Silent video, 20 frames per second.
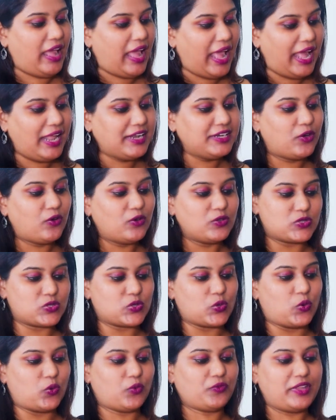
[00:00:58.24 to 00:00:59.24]
And
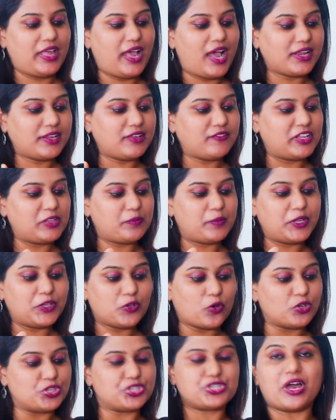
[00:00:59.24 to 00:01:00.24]
also there will be
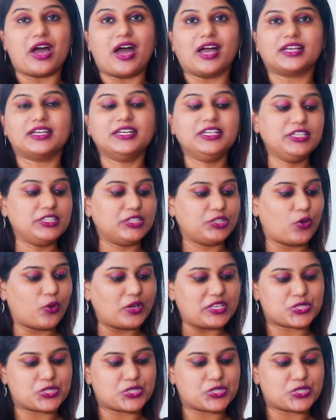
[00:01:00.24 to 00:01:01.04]
no jargon, no